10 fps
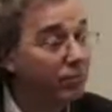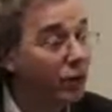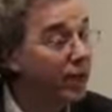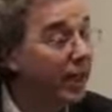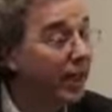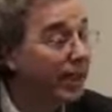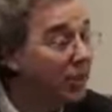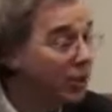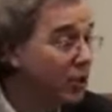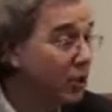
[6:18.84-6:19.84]
looking at
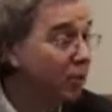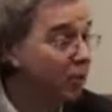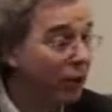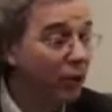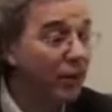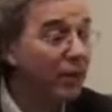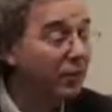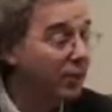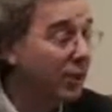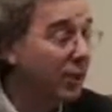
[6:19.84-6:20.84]
images,
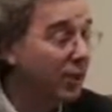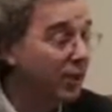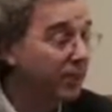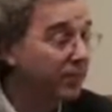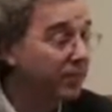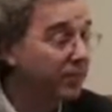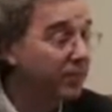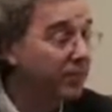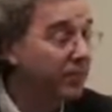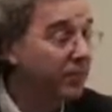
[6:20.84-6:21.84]
photographs, video.
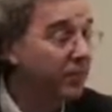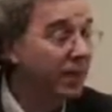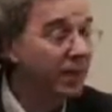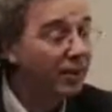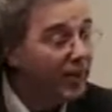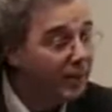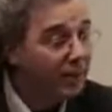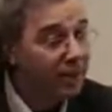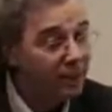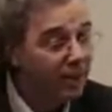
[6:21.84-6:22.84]
It's
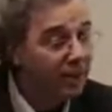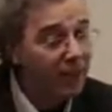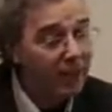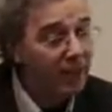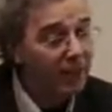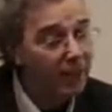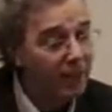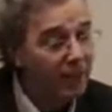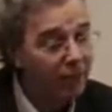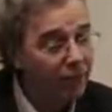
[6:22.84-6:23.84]
1958,
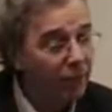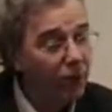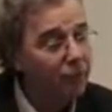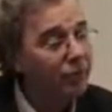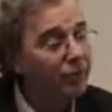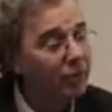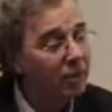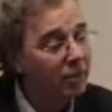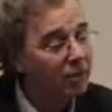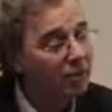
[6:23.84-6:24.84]
maybe the fall of
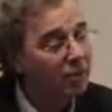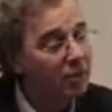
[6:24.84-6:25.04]
58.